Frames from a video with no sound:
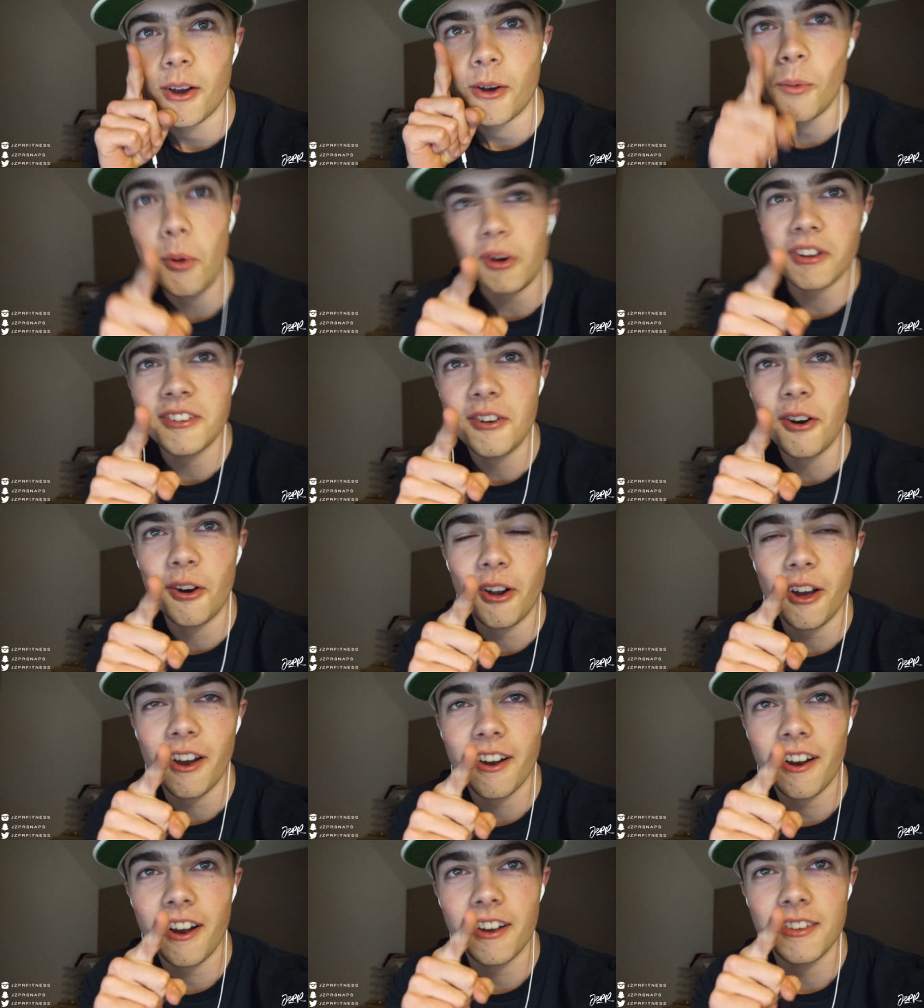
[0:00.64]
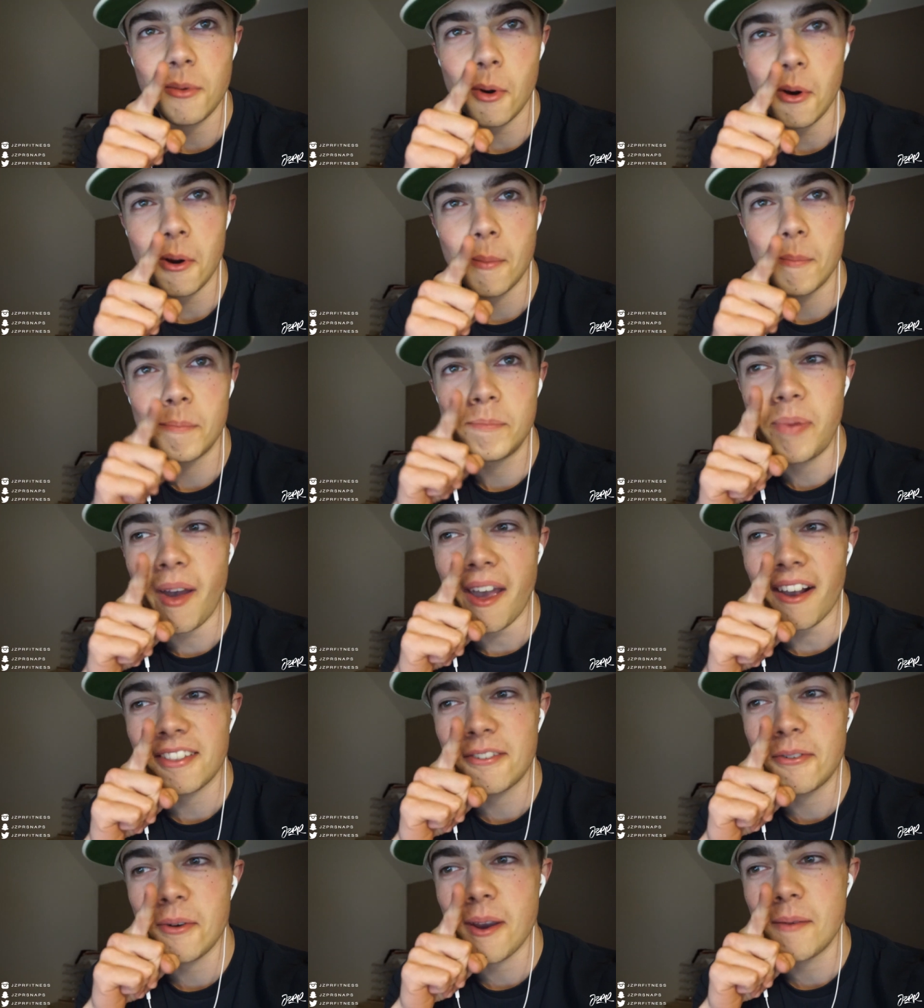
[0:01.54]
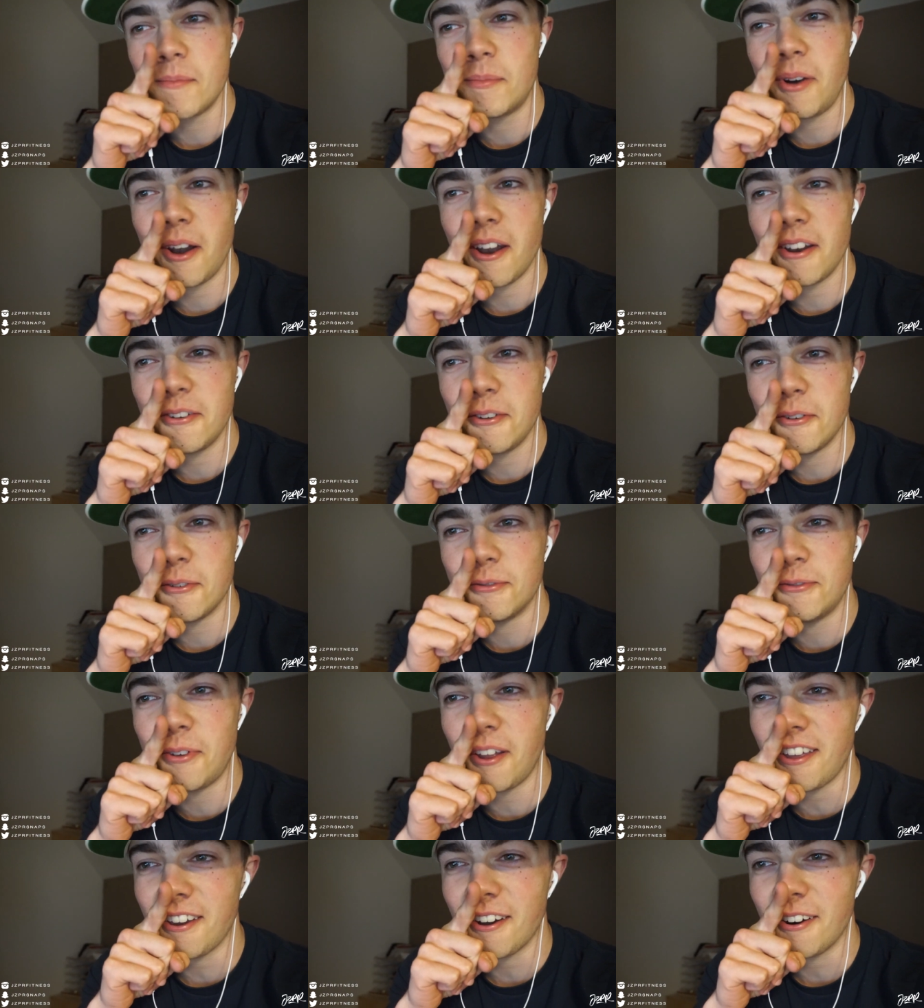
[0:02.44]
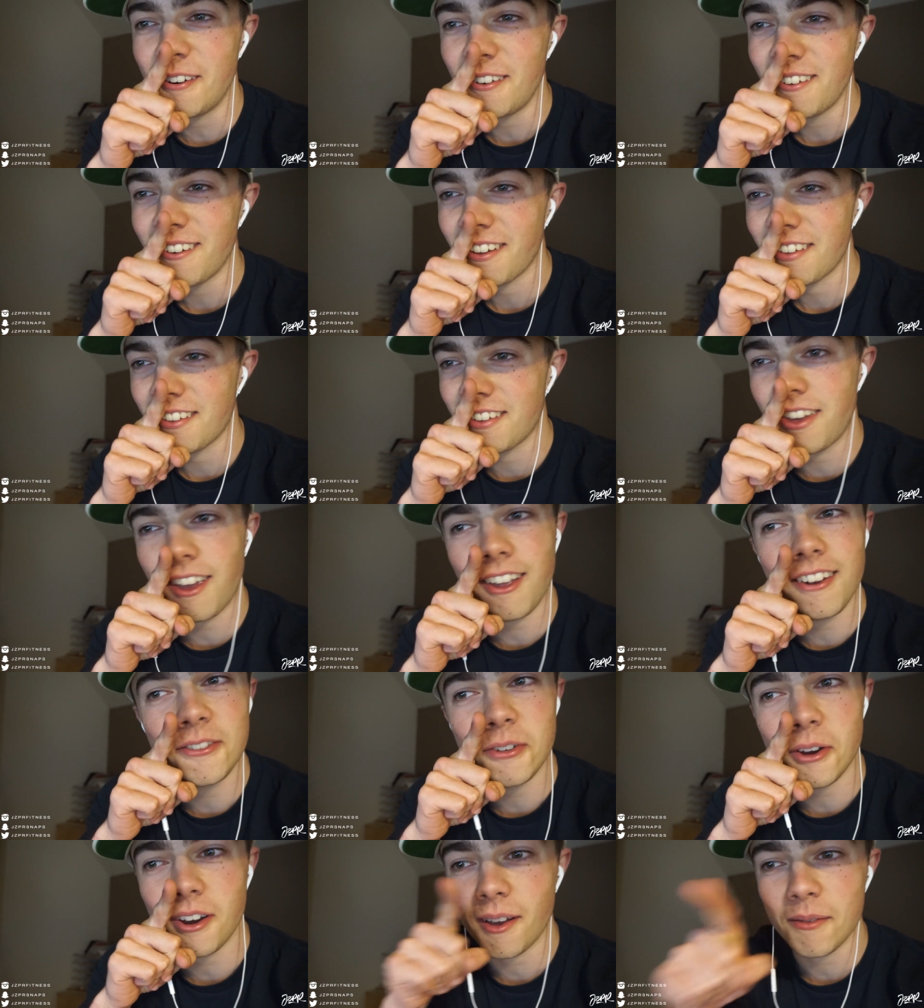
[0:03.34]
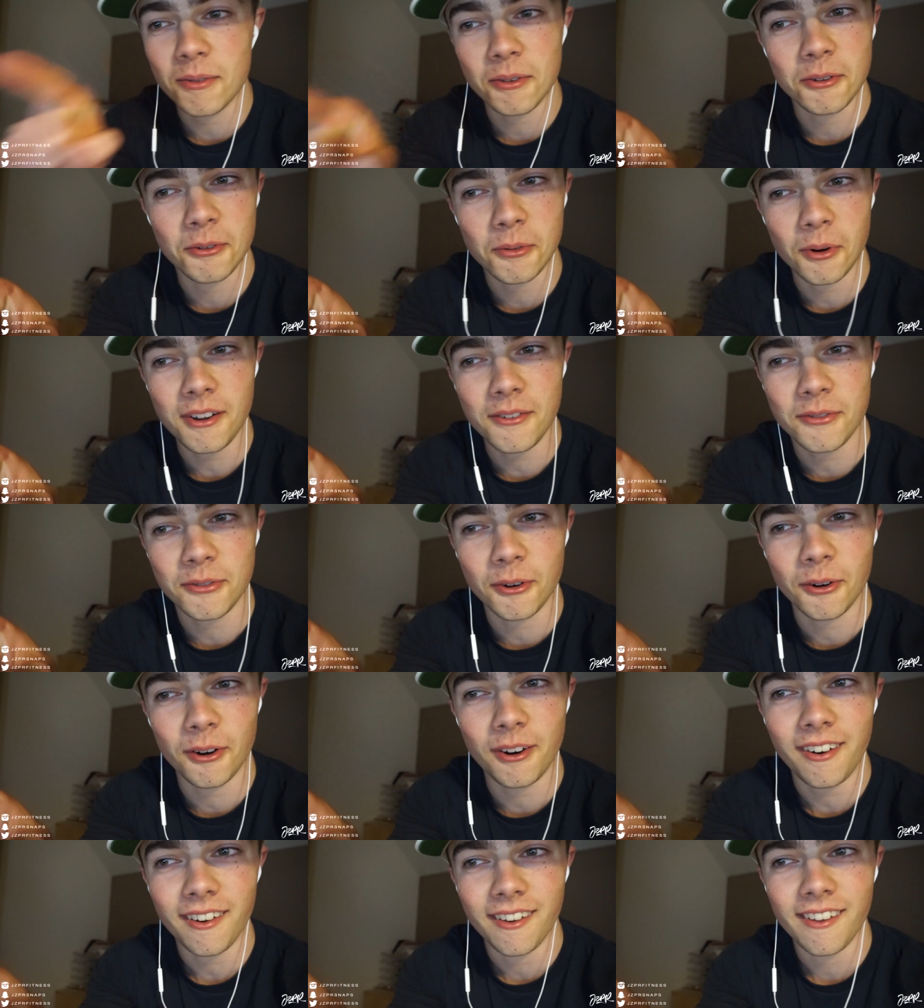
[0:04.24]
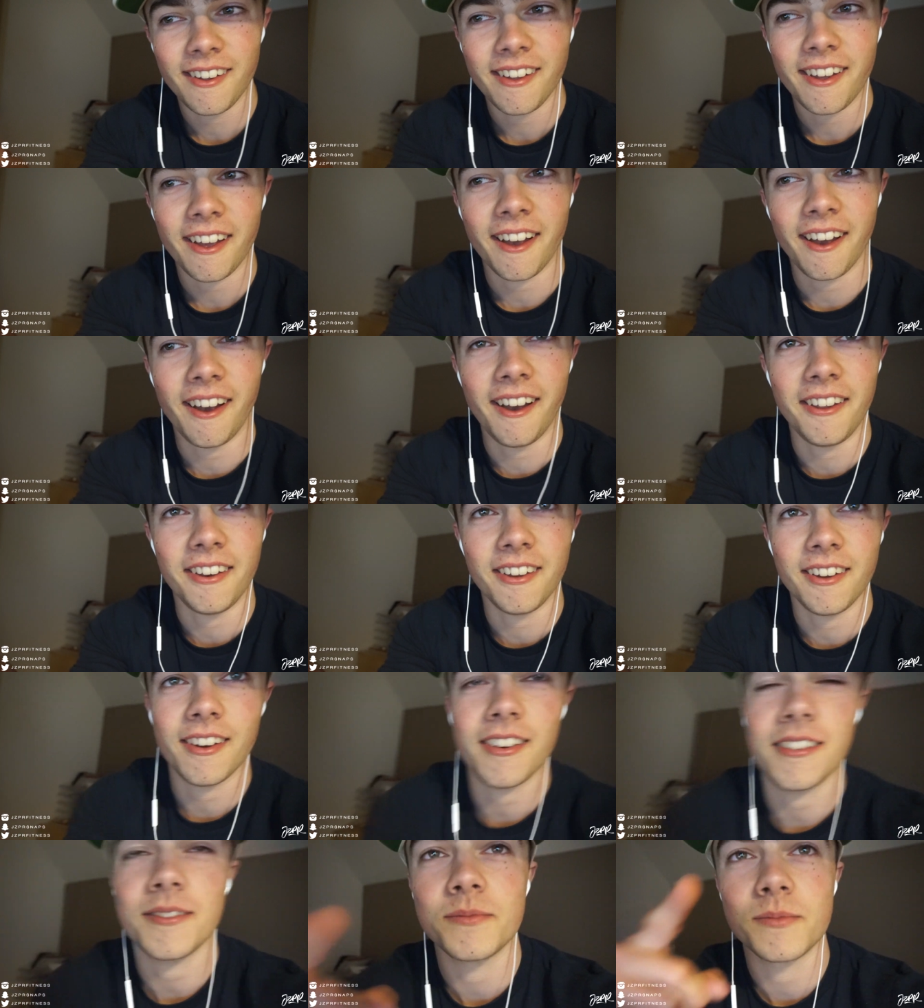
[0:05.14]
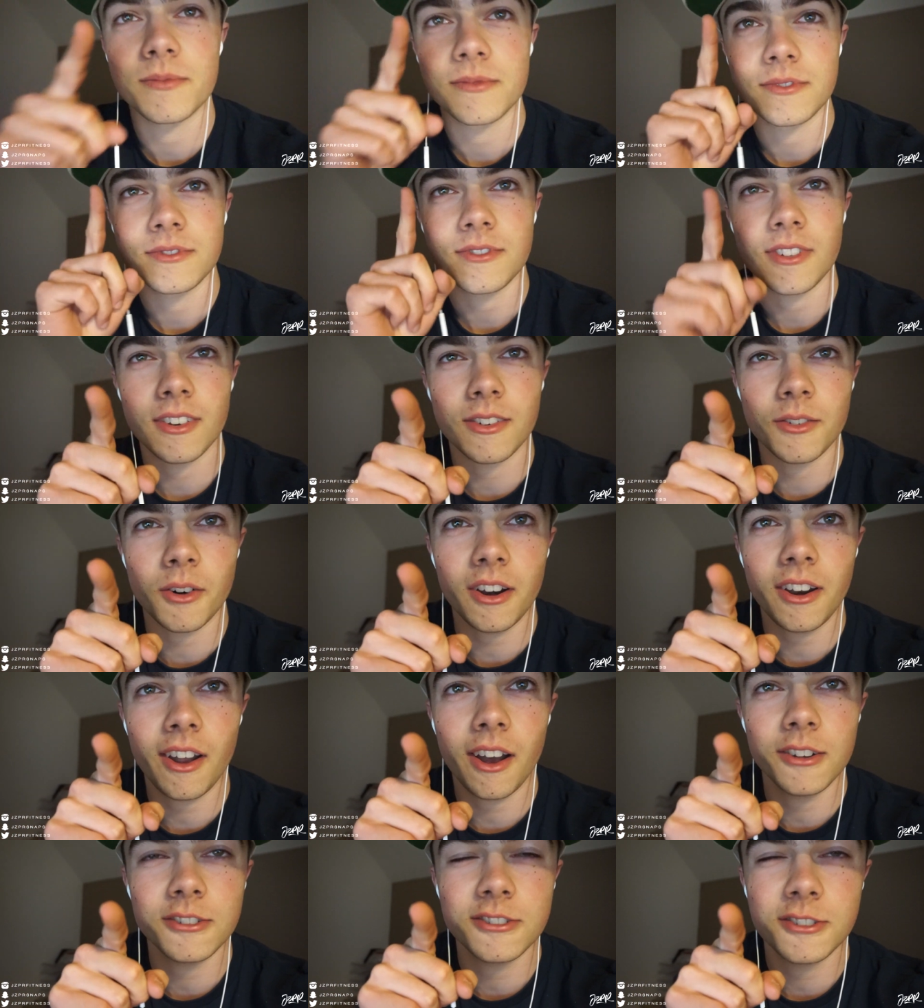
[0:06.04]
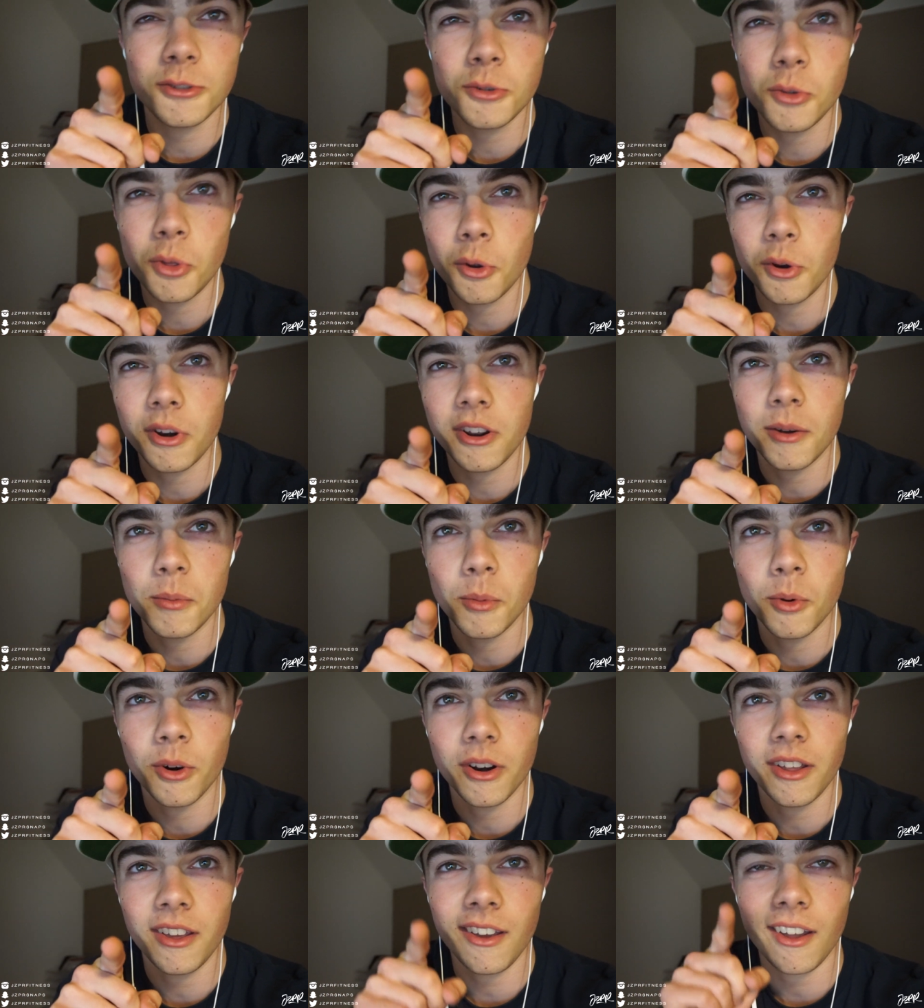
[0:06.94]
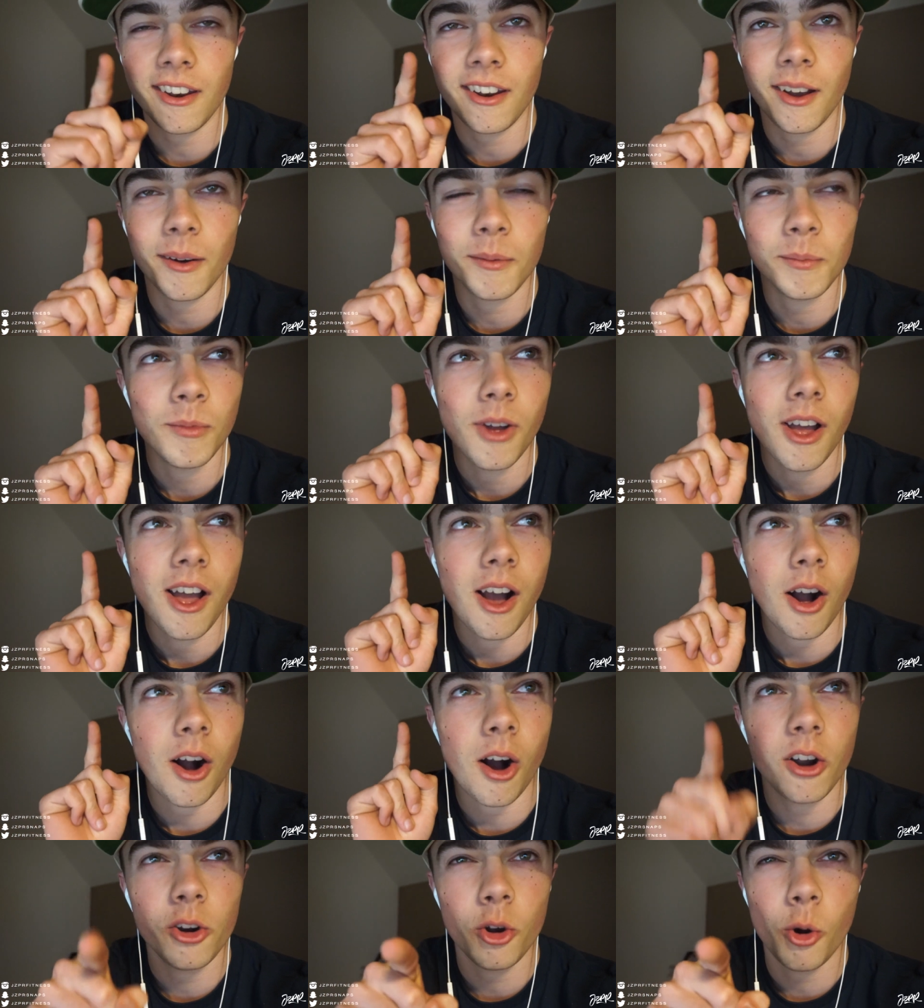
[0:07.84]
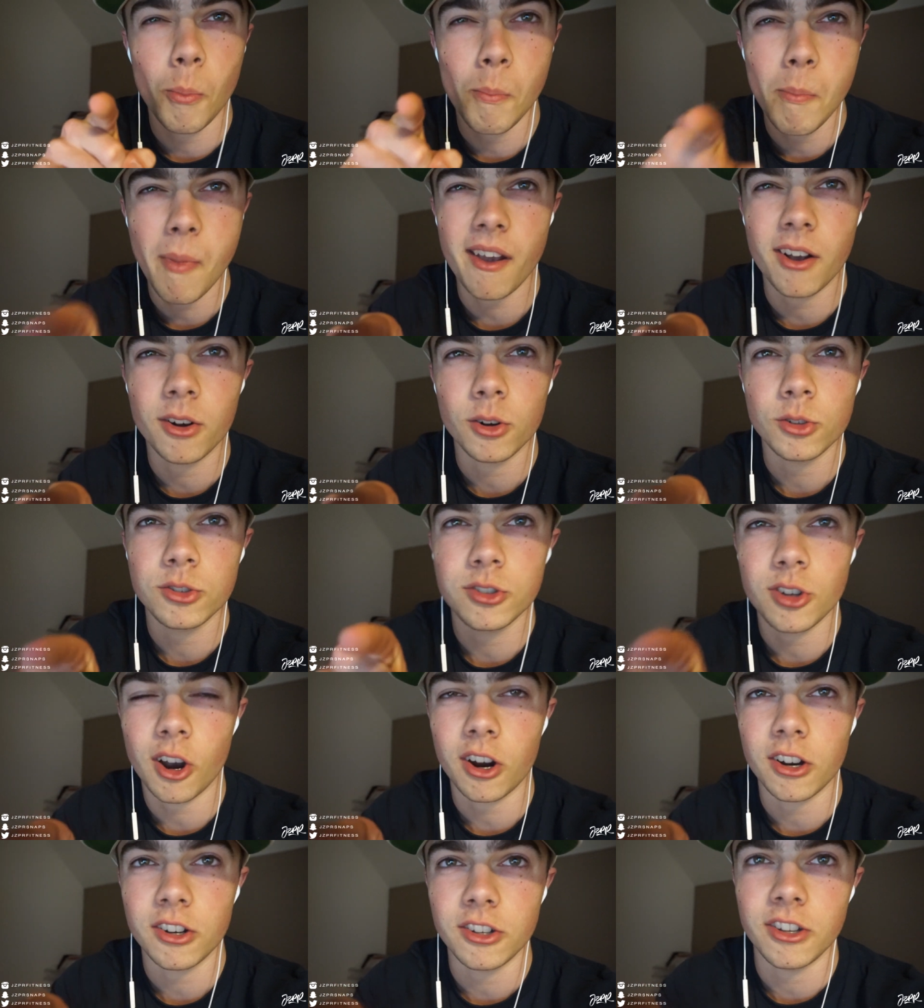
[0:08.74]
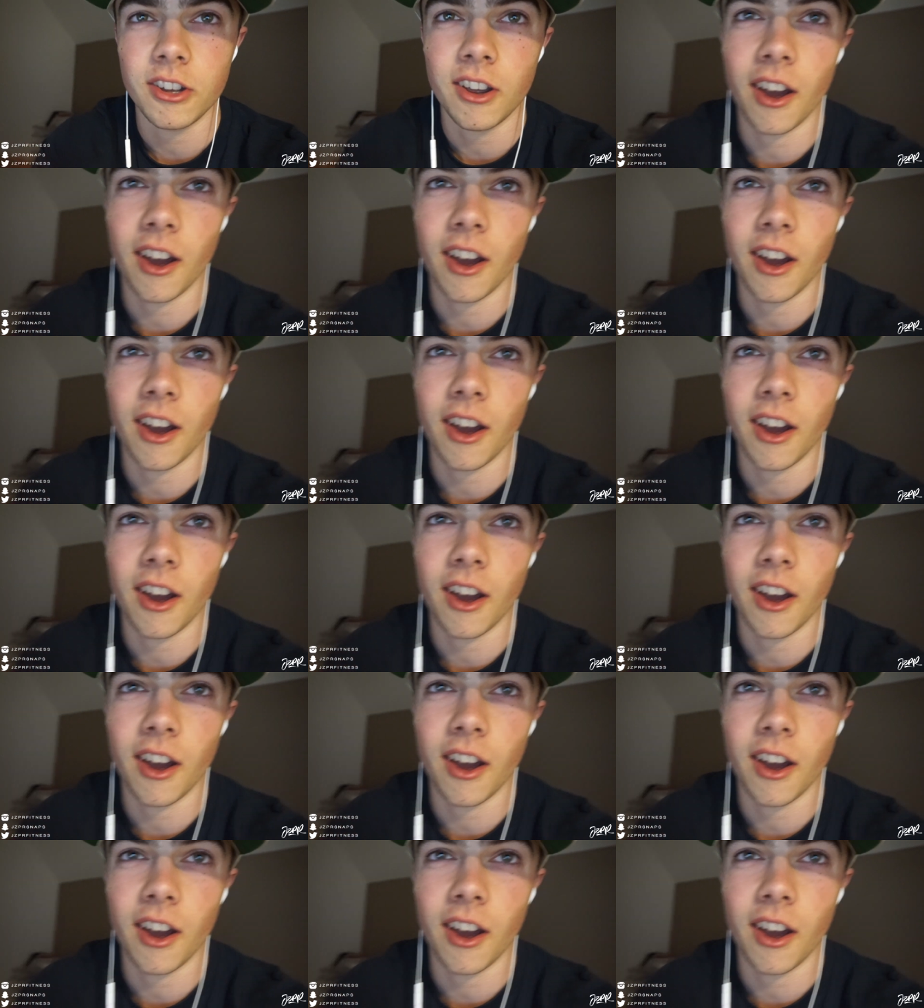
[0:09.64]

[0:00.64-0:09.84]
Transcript: What is going on guys? Welcome back to a brand new video, Gain Train episode 24, and uh, right now it's 2.30 in the morning and I'm on Omegle talking to you